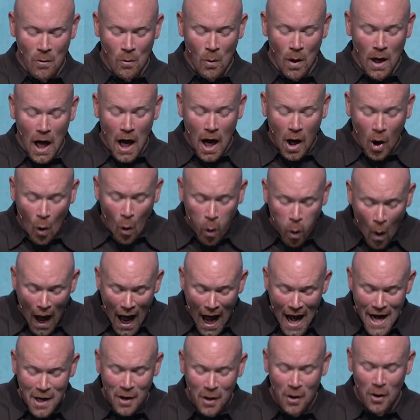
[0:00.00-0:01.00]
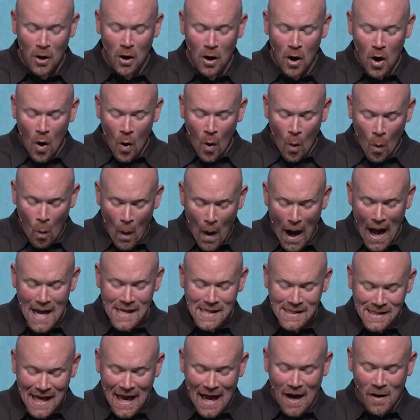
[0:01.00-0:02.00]
will acquire
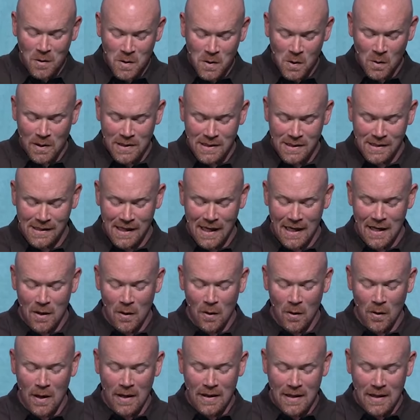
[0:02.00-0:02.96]
wise counsel and skill,